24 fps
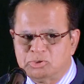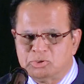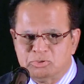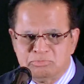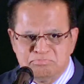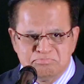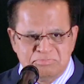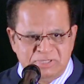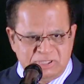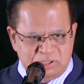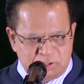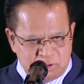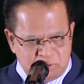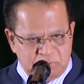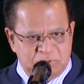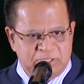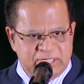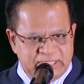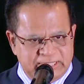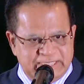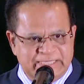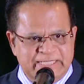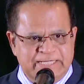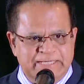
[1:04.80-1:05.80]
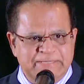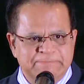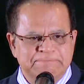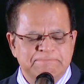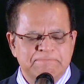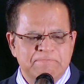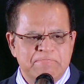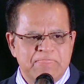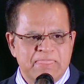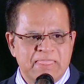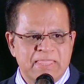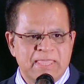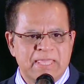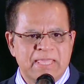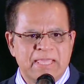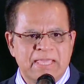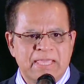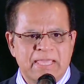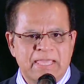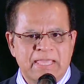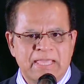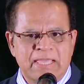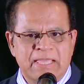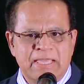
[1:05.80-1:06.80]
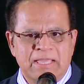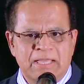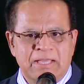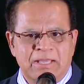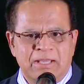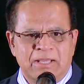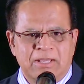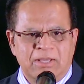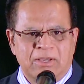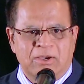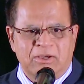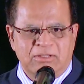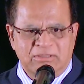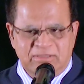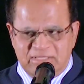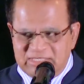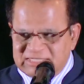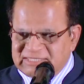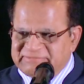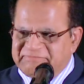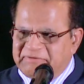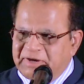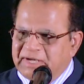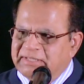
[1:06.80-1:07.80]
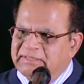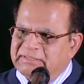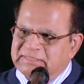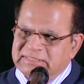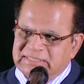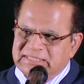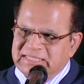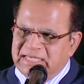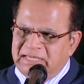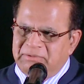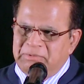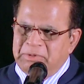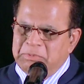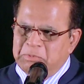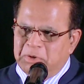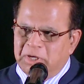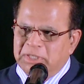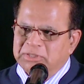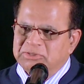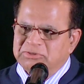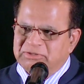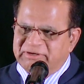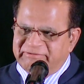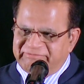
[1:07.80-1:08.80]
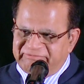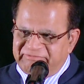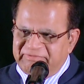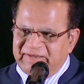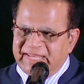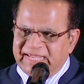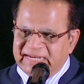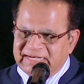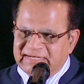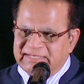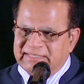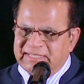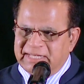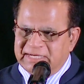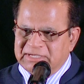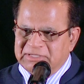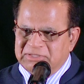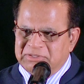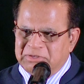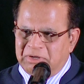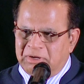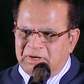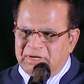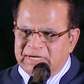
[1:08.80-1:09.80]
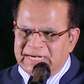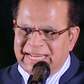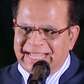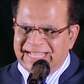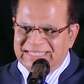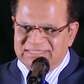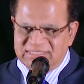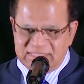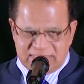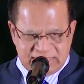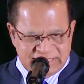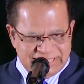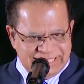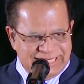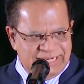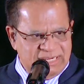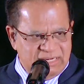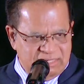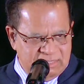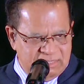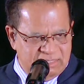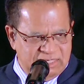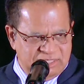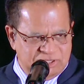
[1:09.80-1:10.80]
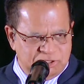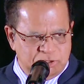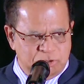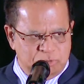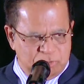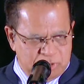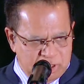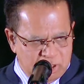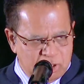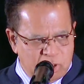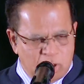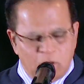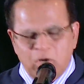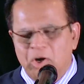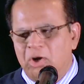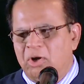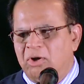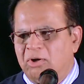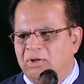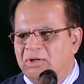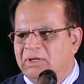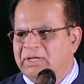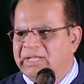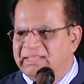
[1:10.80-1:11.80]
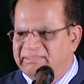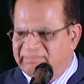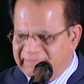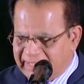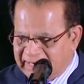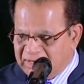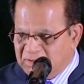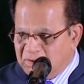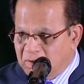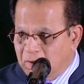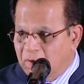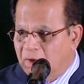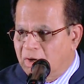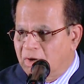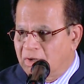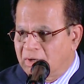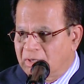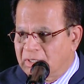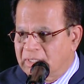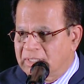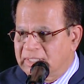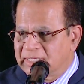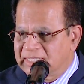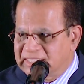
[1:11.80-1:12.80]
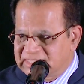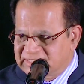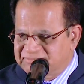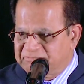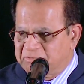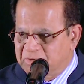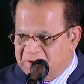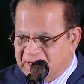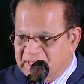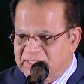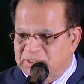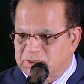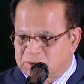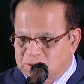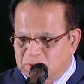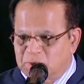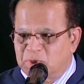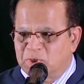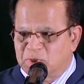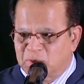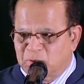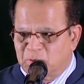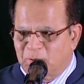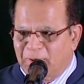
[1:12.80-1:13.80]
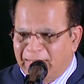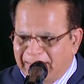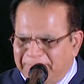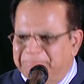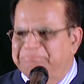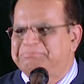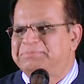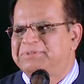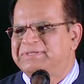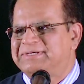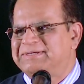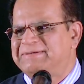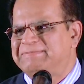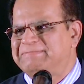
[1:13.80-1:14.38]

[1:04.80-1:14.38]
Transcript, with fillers: to maturity. On this Father's Day, we want to reflect that God has indeed issued a call, and that call is for us to grow up,